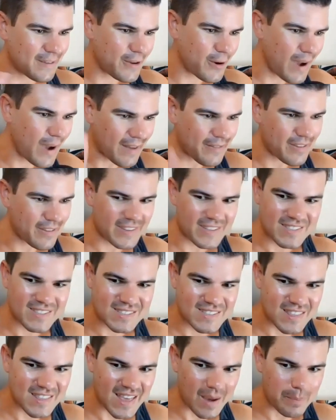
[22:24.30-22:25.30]
If you haven't
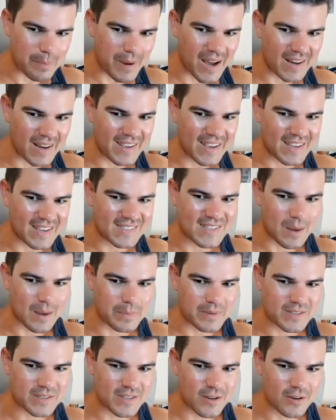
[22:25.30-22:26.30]
listened to that podcast
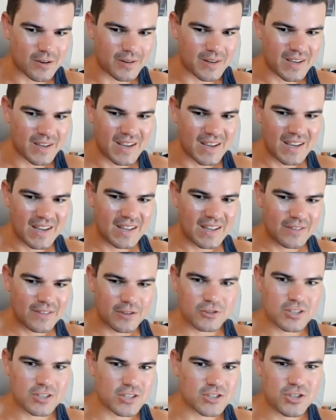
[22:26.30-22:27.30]
episode,
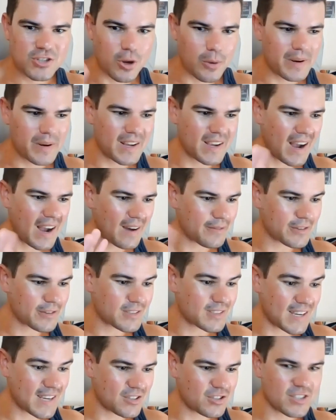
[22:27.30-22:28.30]
there's just so many
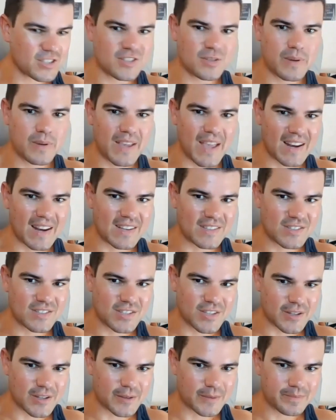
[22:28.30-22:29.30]
conversations we get
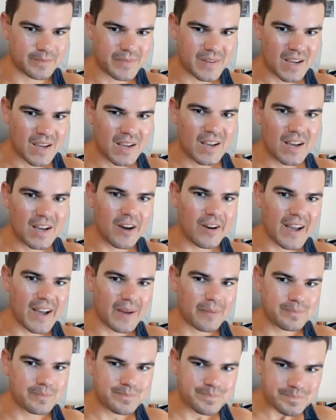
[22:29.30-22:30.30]
into.
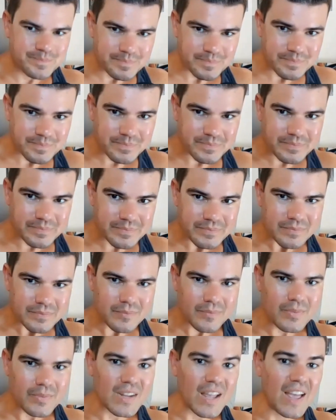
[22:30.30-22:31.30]
Okay.
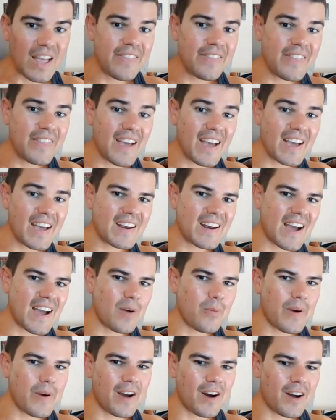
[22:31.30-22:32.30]
And then
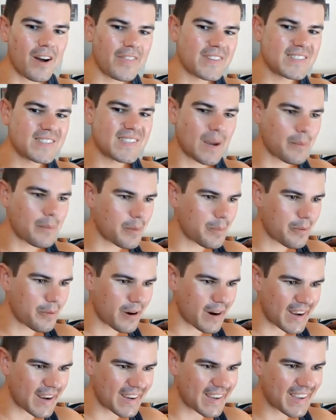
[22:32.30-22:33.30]
I went on the summer
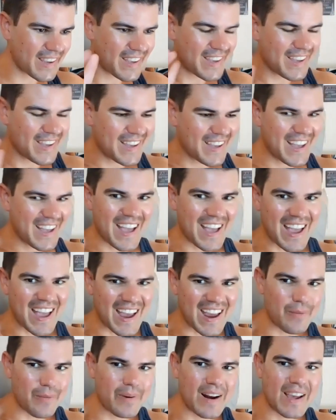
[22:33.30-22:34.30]
break.
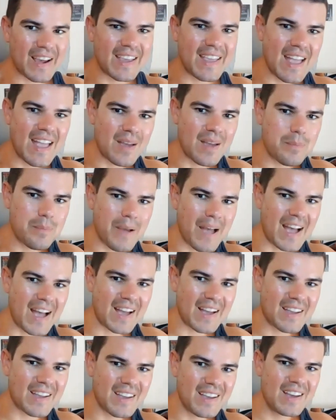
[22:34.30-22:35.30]
And when I came
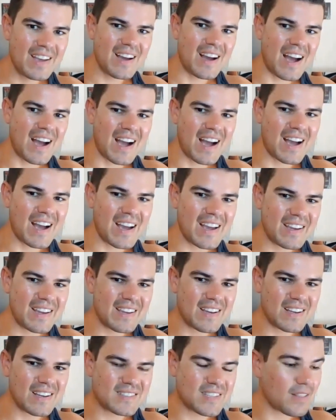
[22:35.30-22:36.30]
back,
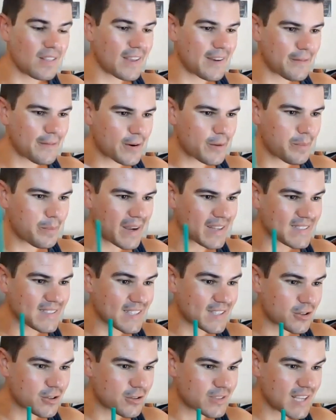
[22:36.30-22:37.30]
I delivered my
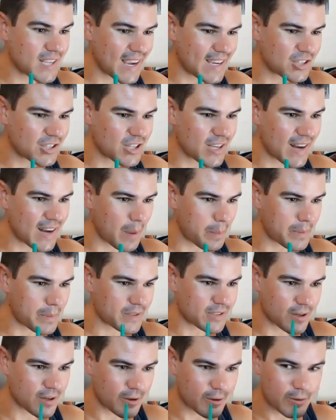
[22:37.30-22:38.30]
dissertation
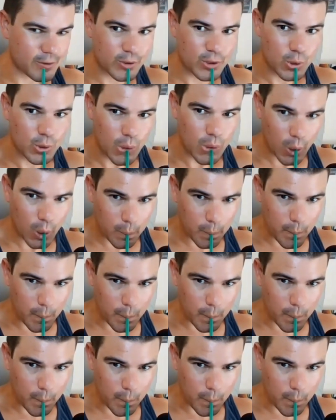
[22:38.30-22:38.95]
episode.